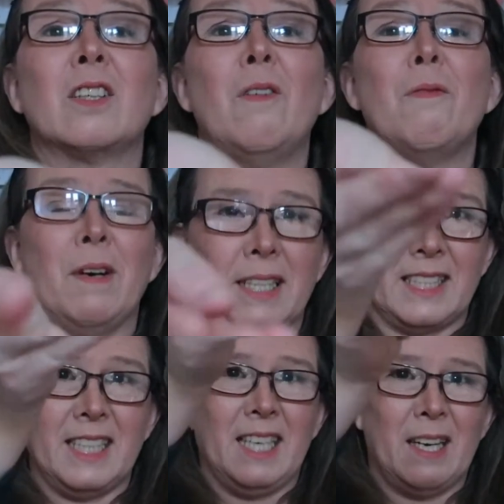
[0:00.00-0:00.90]

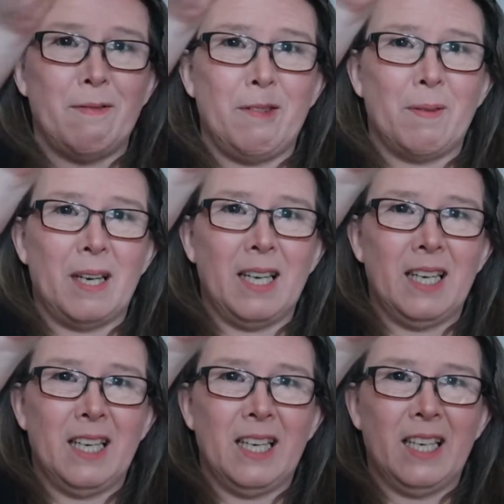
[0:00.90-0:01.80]
confetti everywhere.
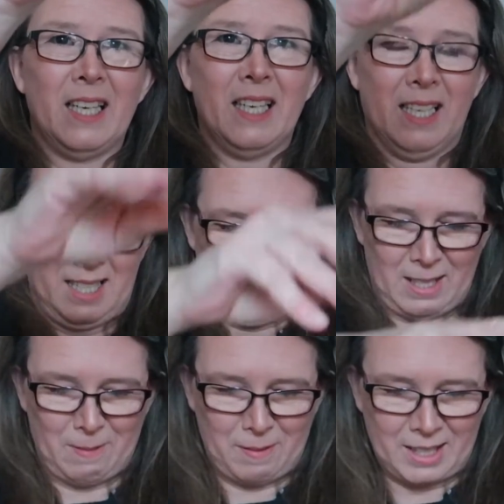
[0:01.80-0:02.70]

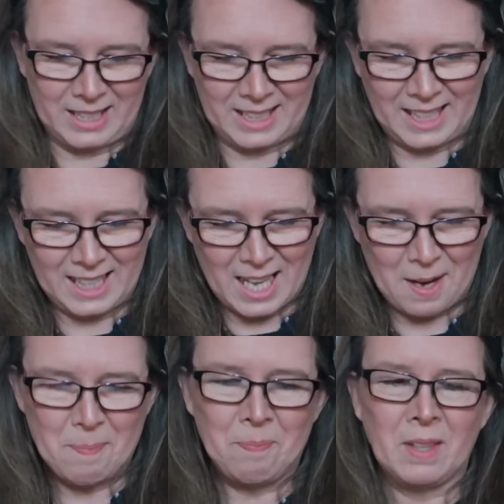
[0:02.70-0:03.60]
Don't know if you can see
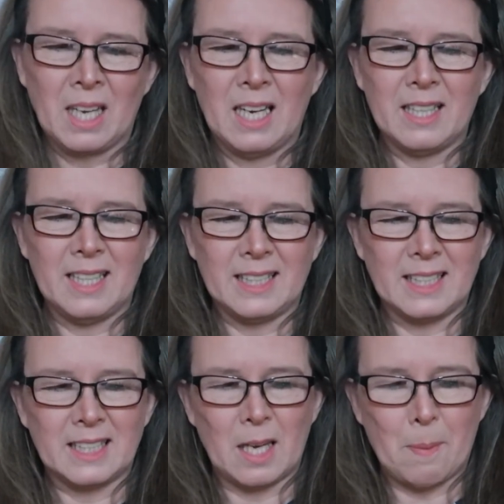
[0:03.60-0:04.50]
that. This
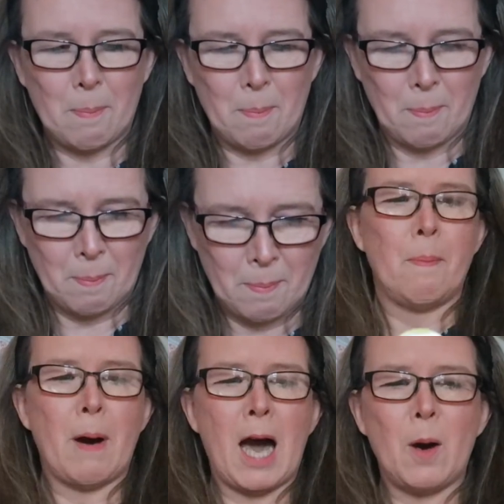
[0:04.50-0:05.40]
is a
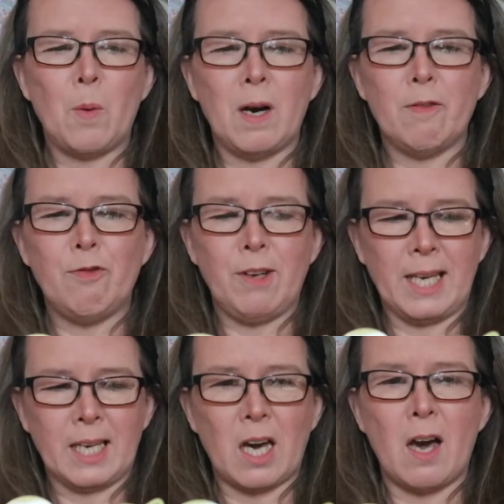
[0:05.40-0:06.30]
Power
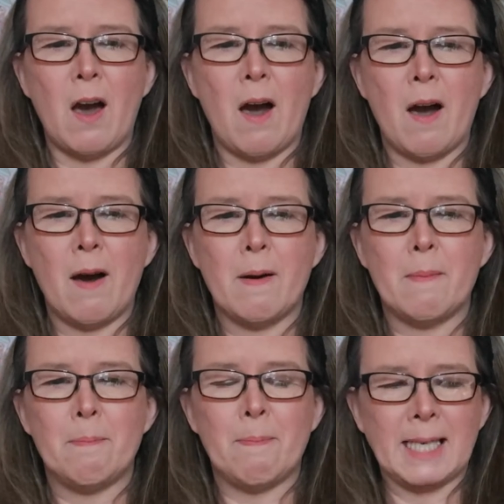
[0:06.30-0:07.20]
Ringer
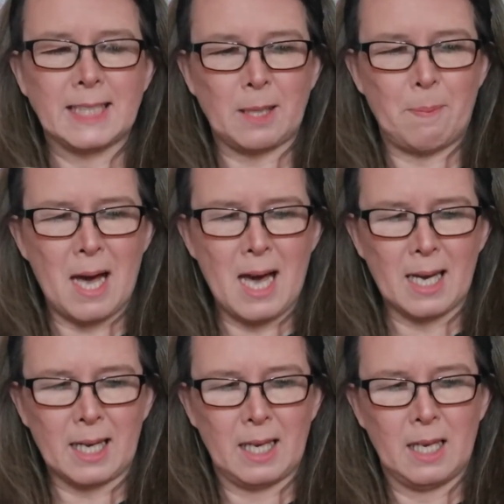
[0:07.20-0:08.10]
Mask
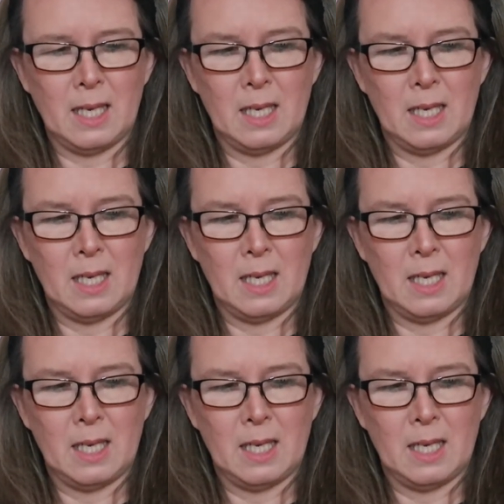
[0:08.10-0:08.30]
Pack.